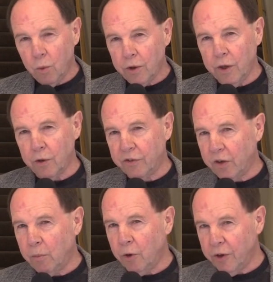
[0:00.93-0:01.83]
We're here
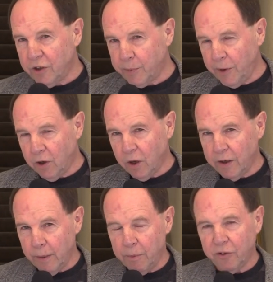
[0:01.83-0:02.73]
somewhere in
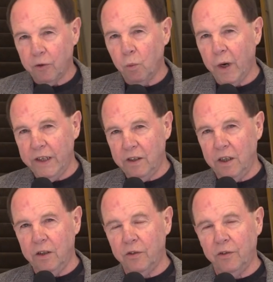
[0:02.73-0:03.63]
Spenard at Mr.
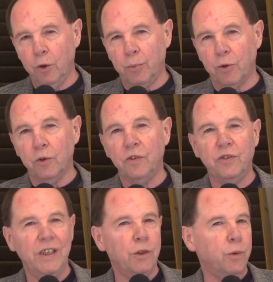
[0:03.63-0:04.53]
Whitekeys' super
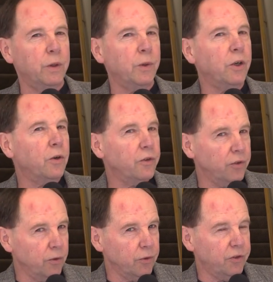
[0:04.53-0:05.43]
secret
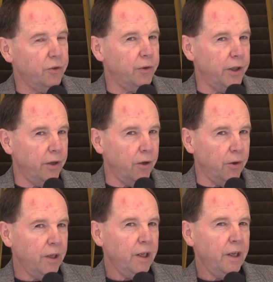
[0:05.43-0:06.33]
rehearsal
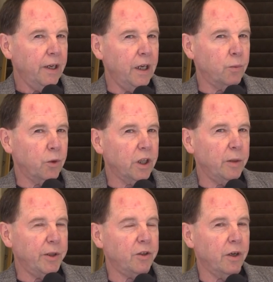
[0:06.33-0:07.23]
studio, and we're going
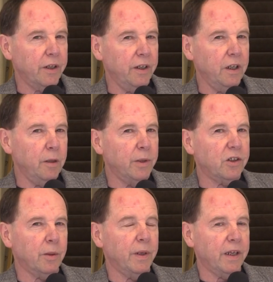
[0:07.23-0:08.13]
to be talking to him
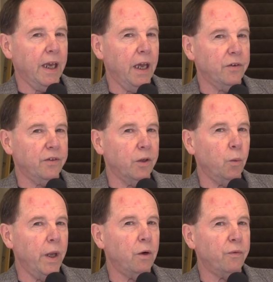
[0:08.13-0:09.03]
and some of the cast of the
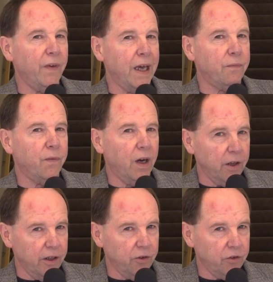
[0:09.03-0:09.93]
Whale Fat
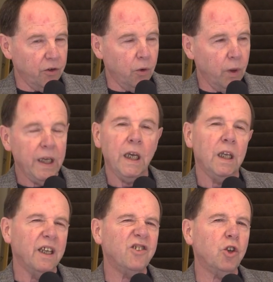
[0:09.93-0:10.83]
Follies. So
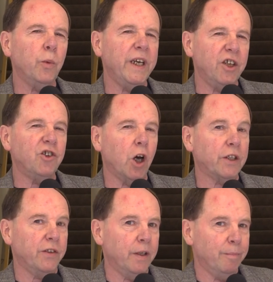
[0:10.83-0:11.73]
let's go in and talk to